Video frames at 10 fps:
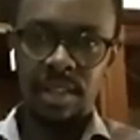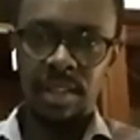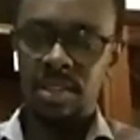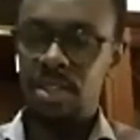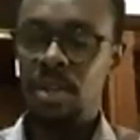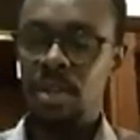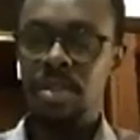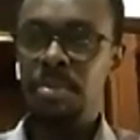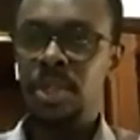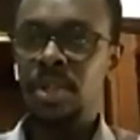It's
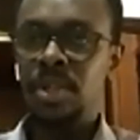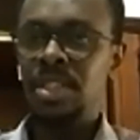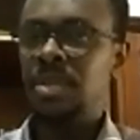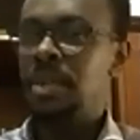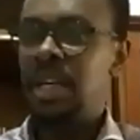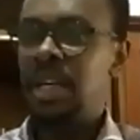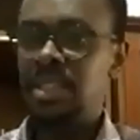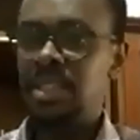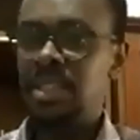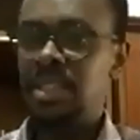not because it makes
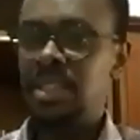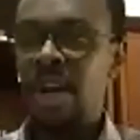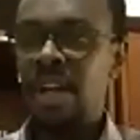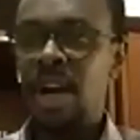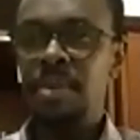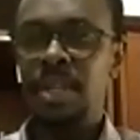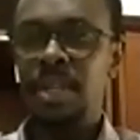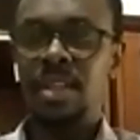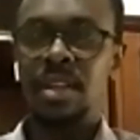everyone happy.